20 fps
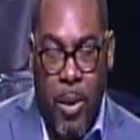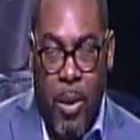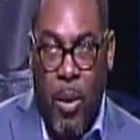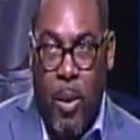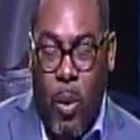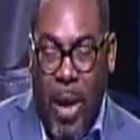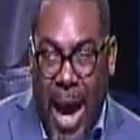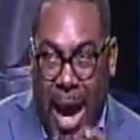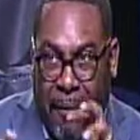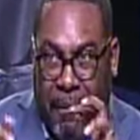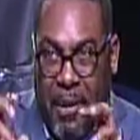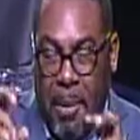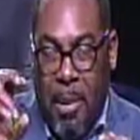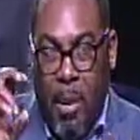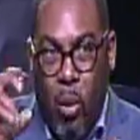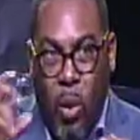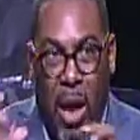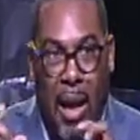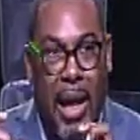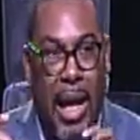We have to be
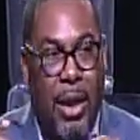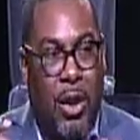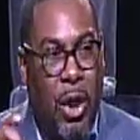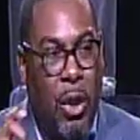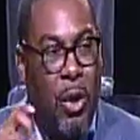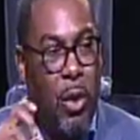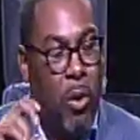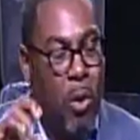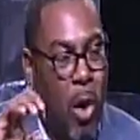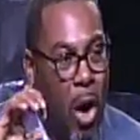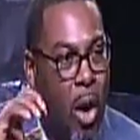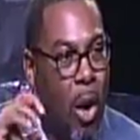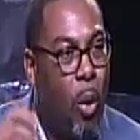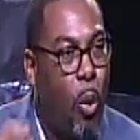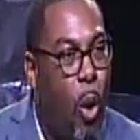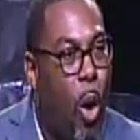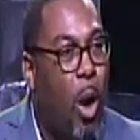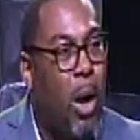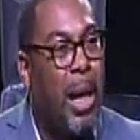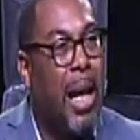willing to
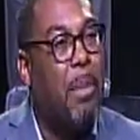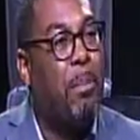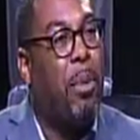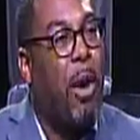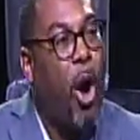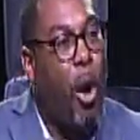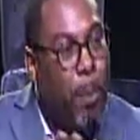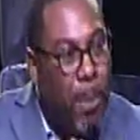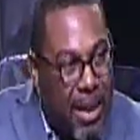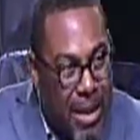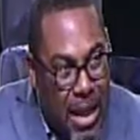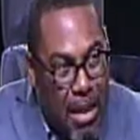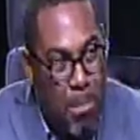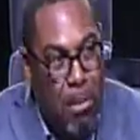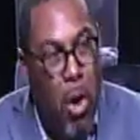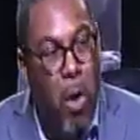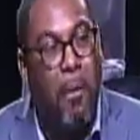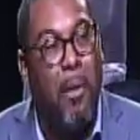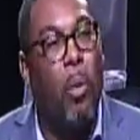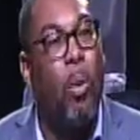walk in purpose and
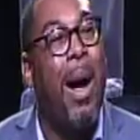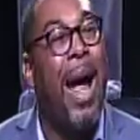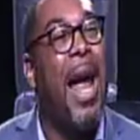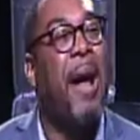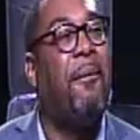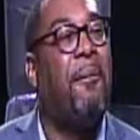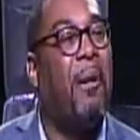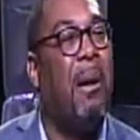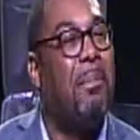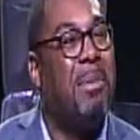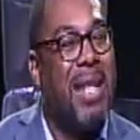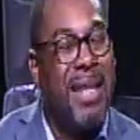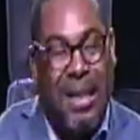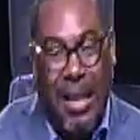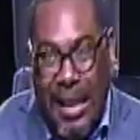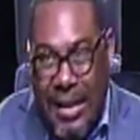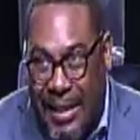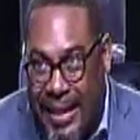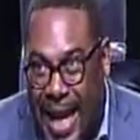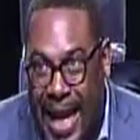move away from this
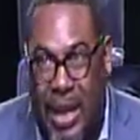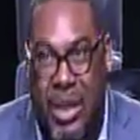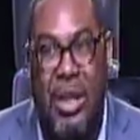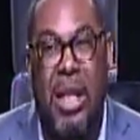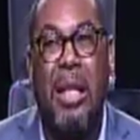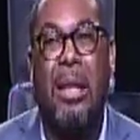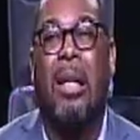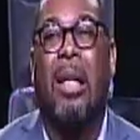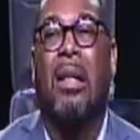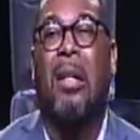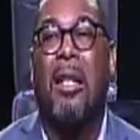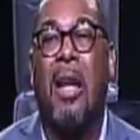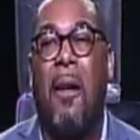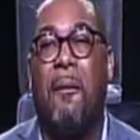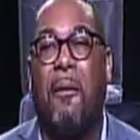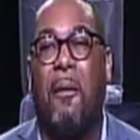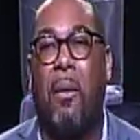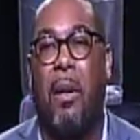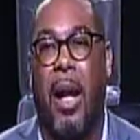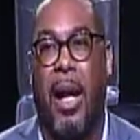addiction to
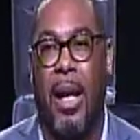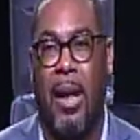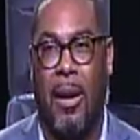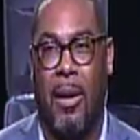suffering.